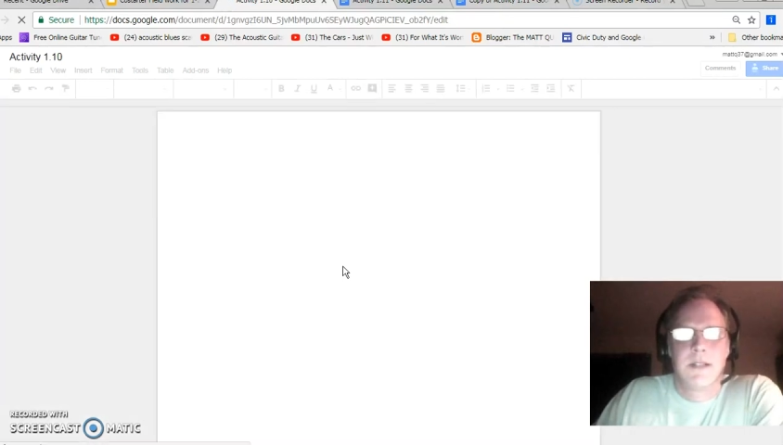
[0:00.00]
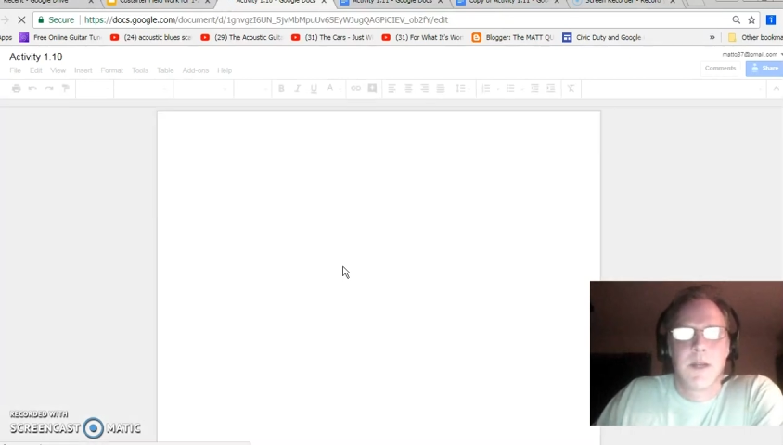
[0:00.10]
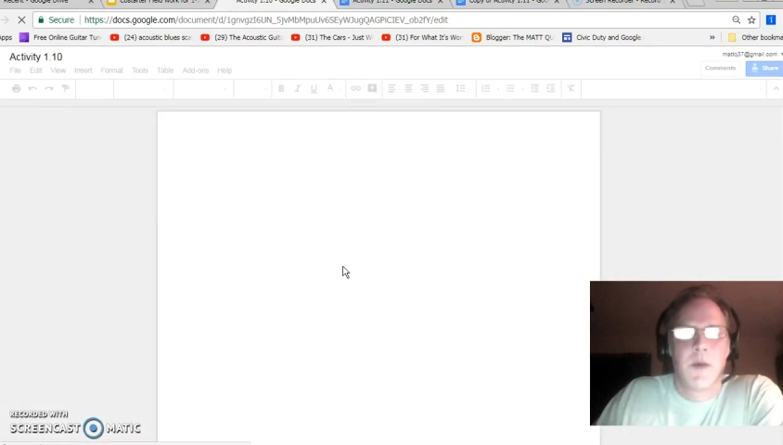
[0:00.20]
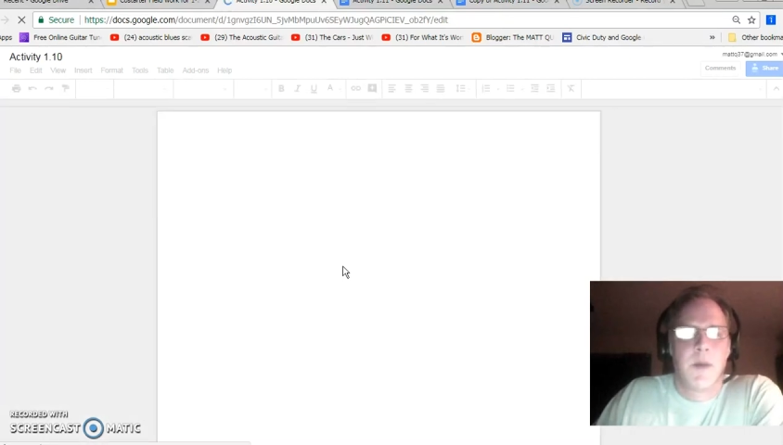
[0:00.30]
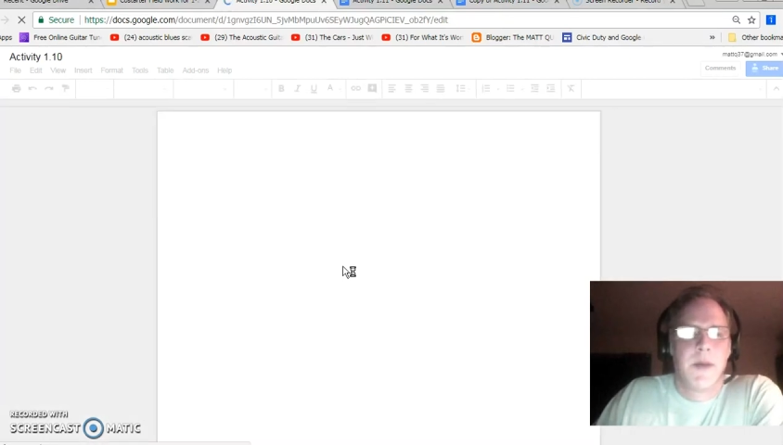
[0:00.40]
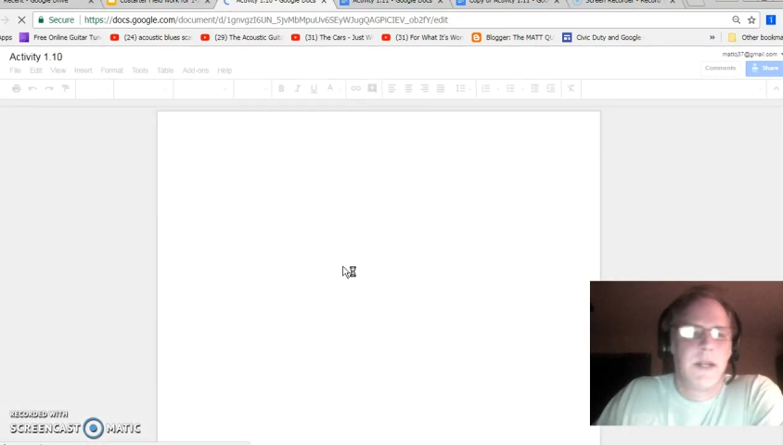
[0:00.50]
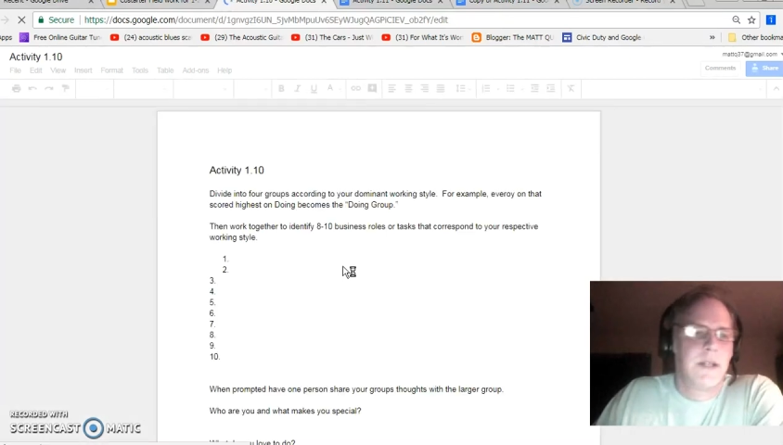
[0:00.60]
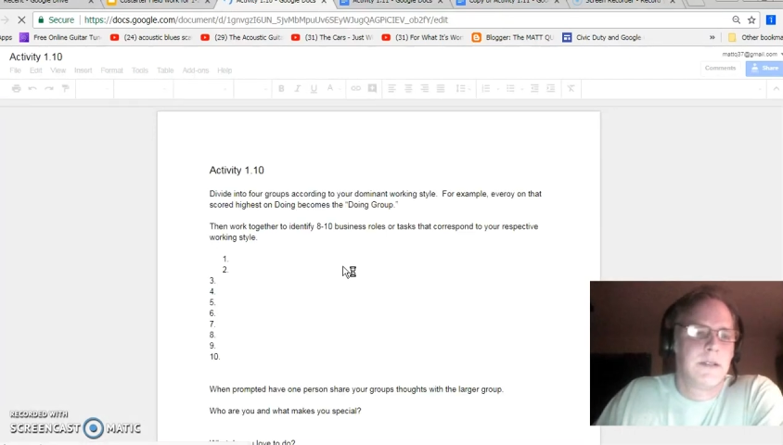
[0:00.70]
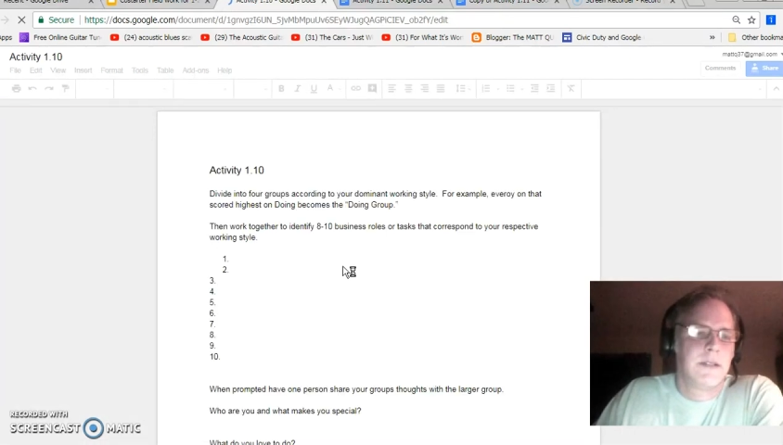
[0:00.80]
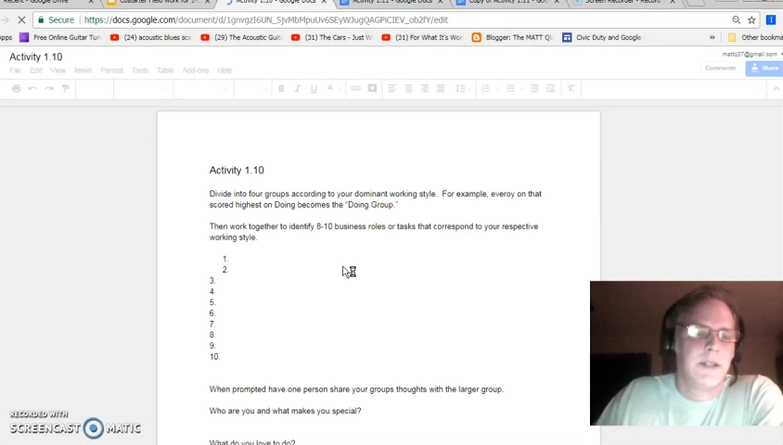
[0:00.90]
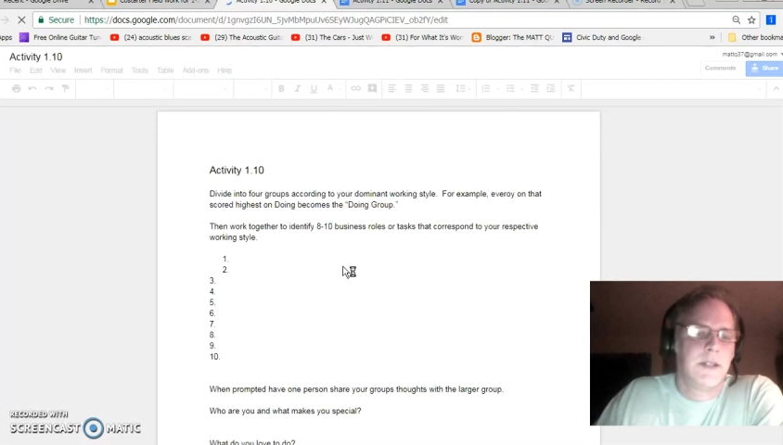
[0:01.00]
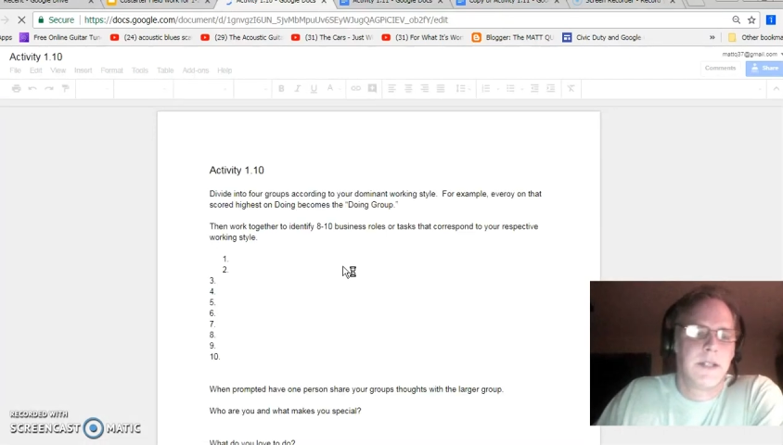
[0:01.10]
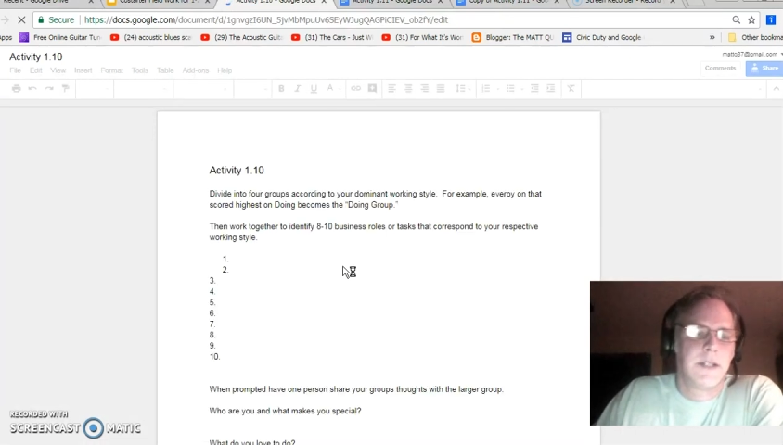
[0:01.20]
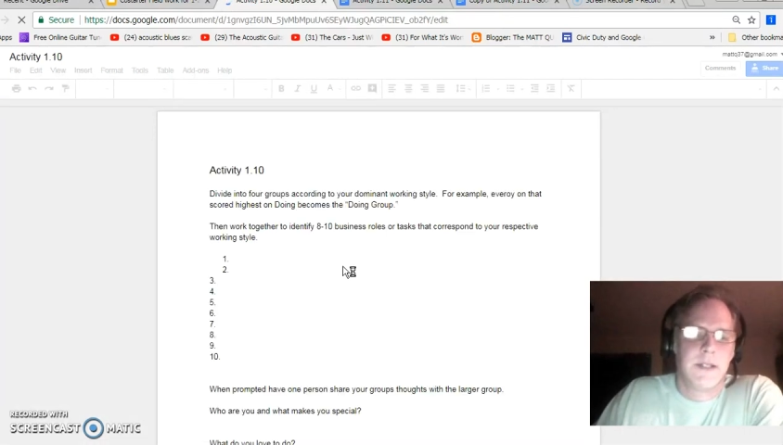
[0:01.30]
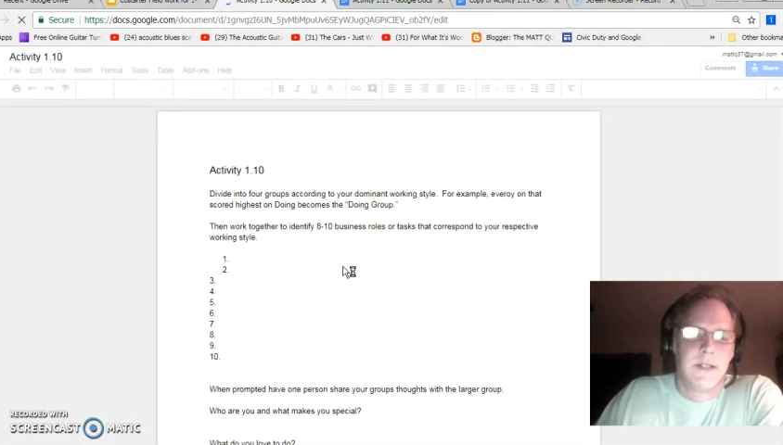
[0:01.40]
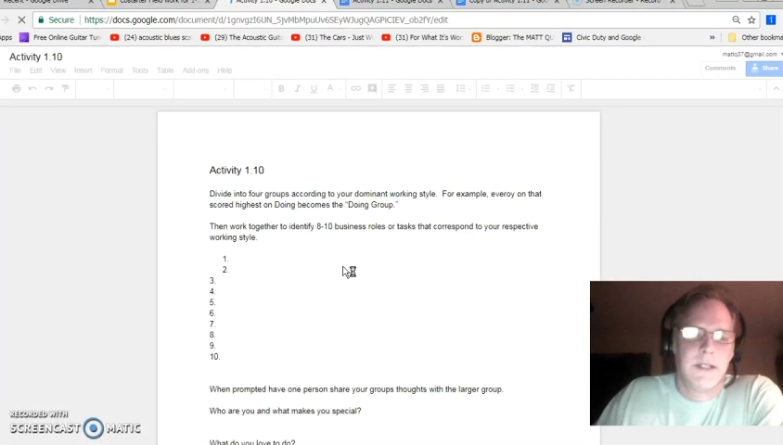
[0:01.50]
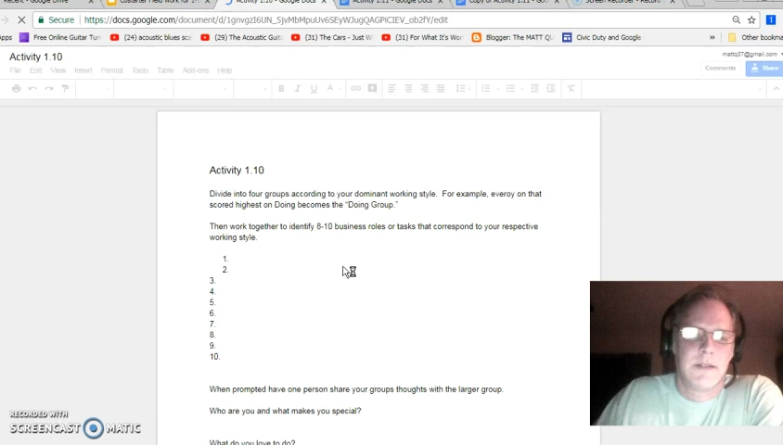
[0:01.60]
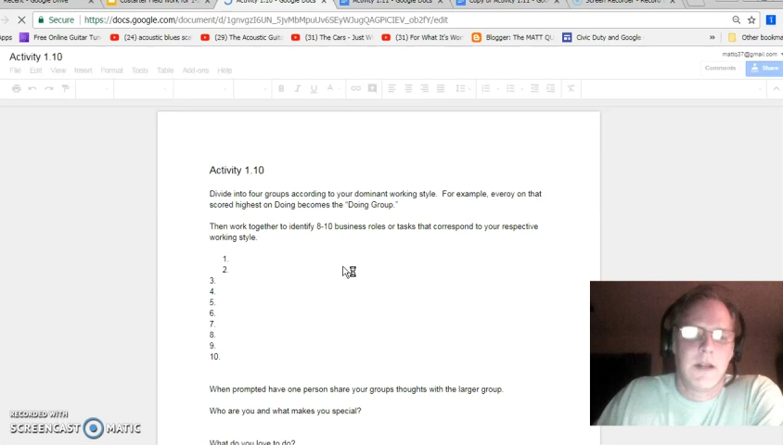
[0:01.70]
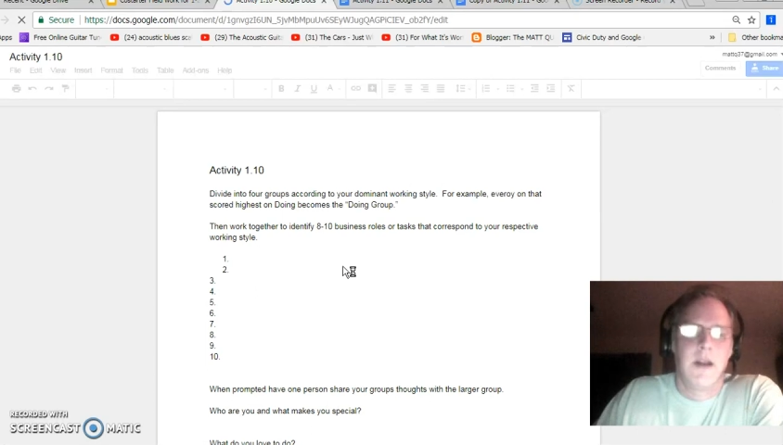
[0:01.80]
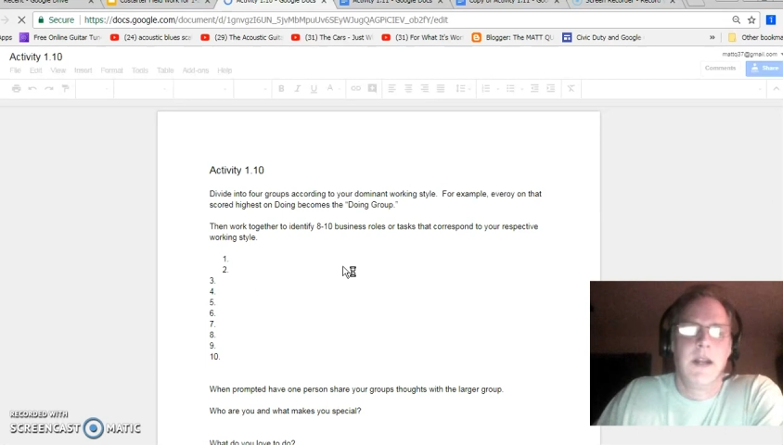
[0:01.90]
Come on, buddy. You can do it.
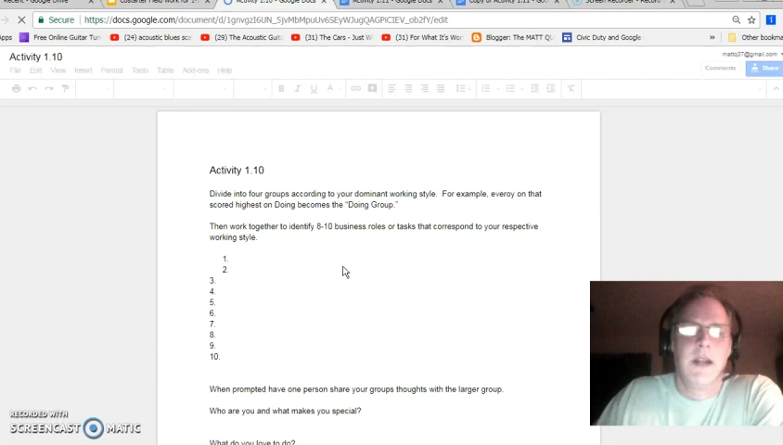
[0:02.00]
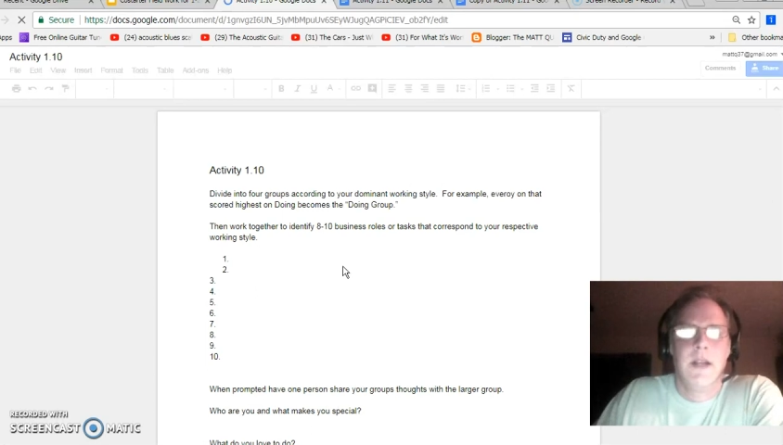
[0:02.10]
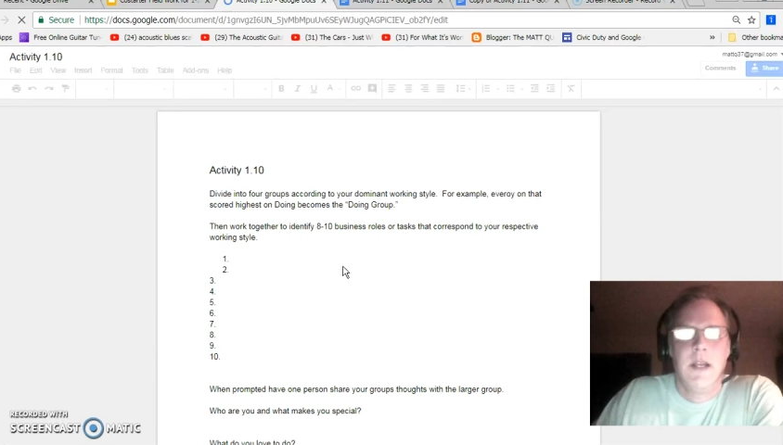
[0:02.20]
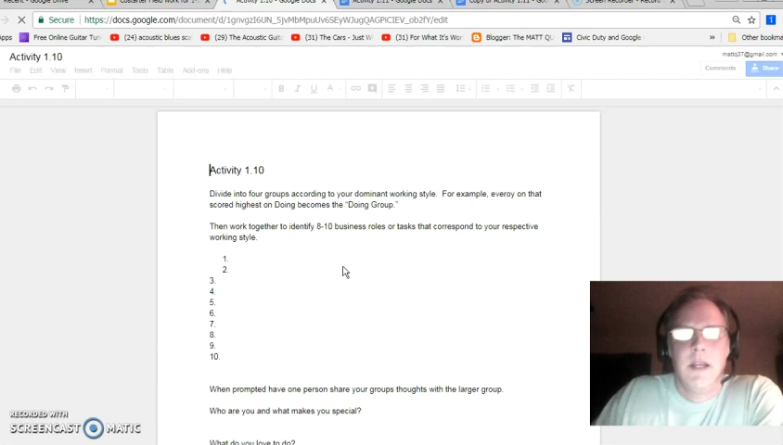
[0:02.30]
Alright.